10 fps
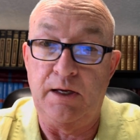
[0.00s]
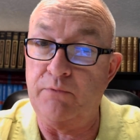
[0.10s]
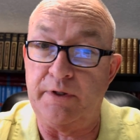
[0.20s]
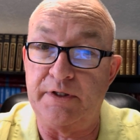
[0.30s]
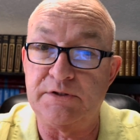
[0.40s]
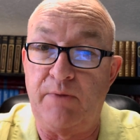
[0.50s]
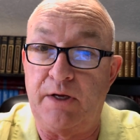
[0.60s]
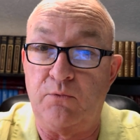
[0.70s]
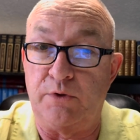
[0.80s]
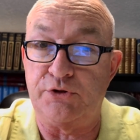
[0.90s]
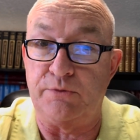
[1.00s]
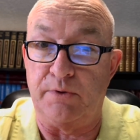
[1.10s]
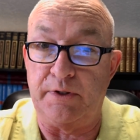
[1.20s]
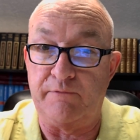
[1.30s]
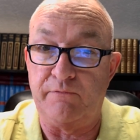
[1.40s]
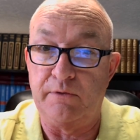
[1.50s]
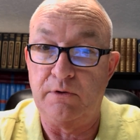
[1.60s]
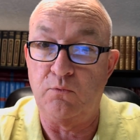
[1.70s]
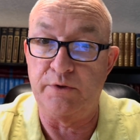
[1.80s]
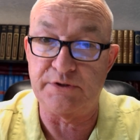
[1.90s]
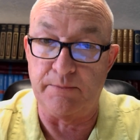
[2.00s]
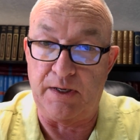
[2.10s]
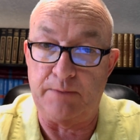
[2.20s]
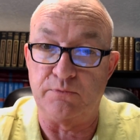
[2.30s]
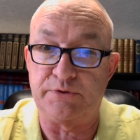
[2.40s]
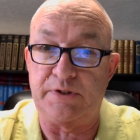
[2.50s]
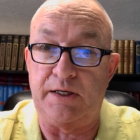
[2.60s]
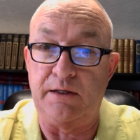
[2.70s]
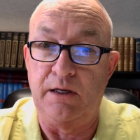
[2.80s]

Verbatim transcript: It really doesn't matter what you believe. What does the Bible say?